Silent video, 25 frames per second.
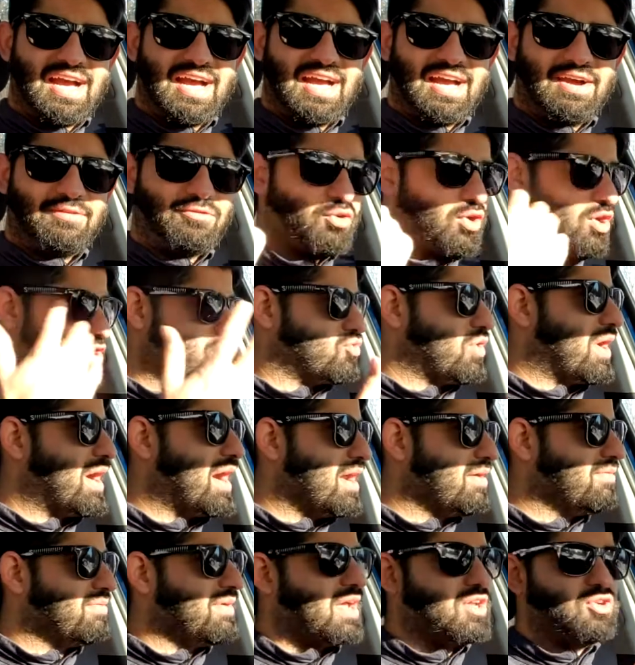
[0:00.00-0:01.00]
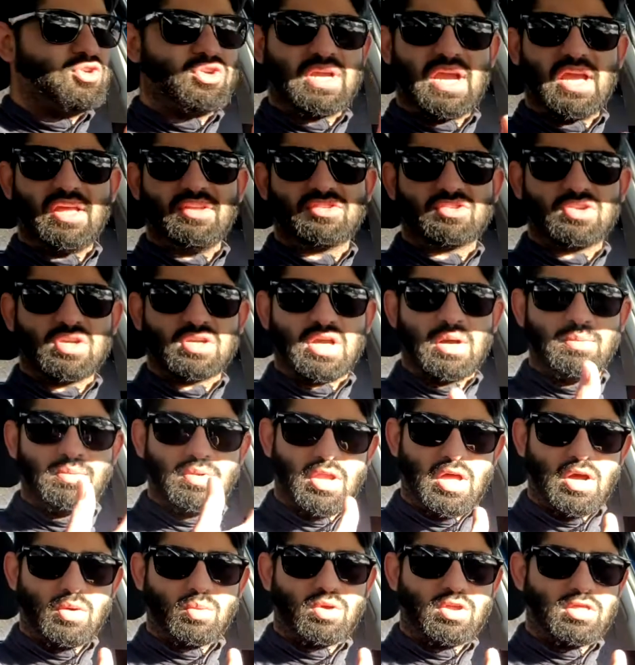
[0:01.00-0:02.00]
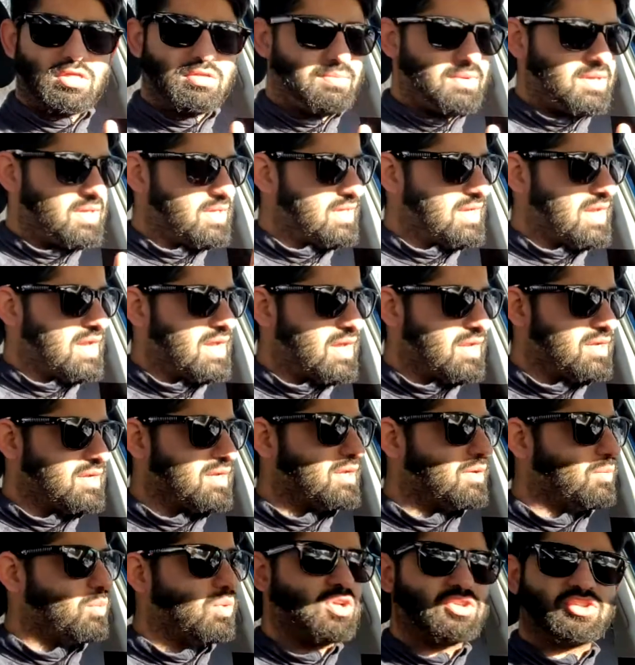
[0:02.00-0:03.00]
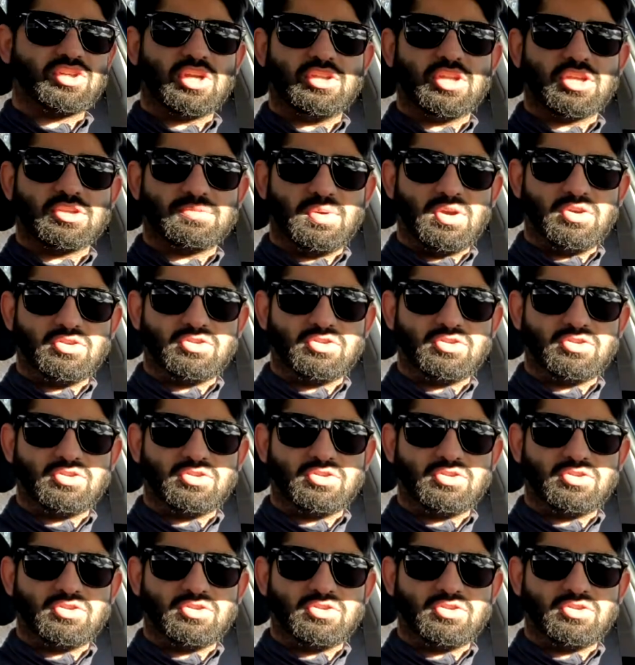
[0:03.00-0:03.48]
for a drive, and you guys could come along with me and we'll share the experience